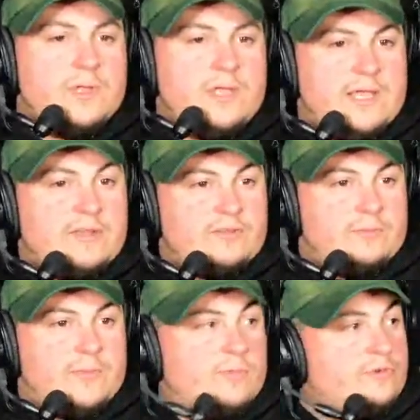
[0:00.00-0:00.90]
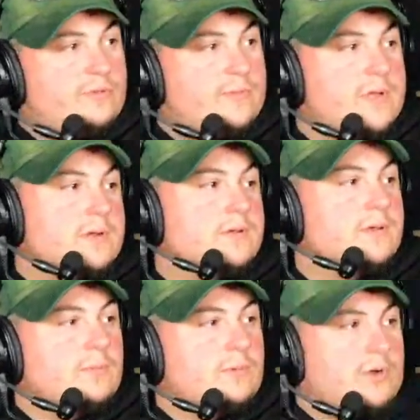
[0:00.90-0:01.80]
He has a membership there,
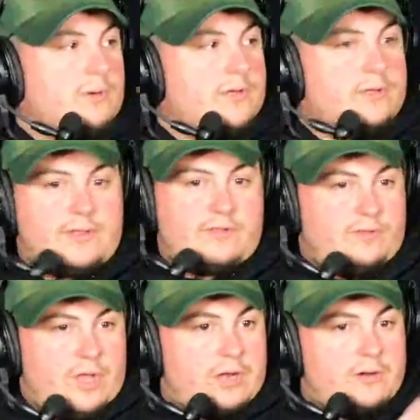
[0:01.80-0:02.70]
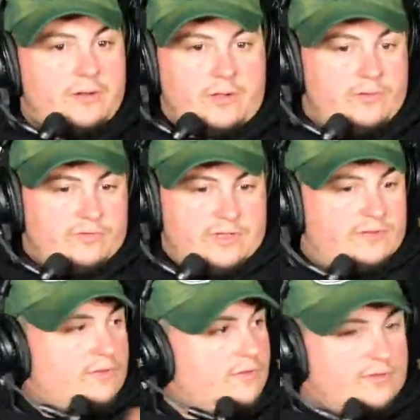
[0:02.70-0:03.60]
and we'll go in, and he has a locker. He goes and gets
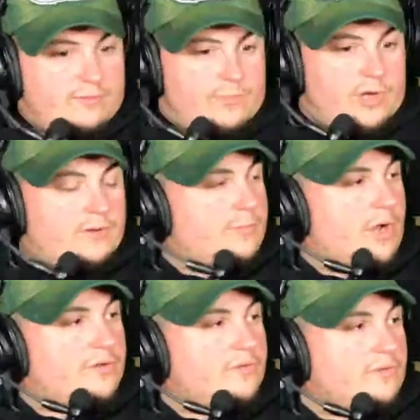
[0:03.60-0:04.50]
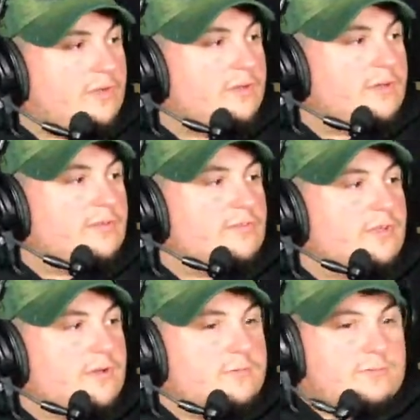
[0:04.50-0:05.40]
his boxes in there, get a stick
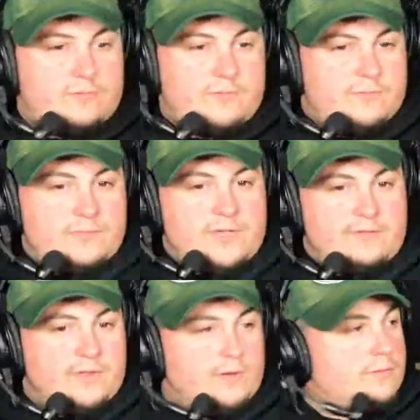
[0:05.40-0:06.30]
out, and we'll have dinner.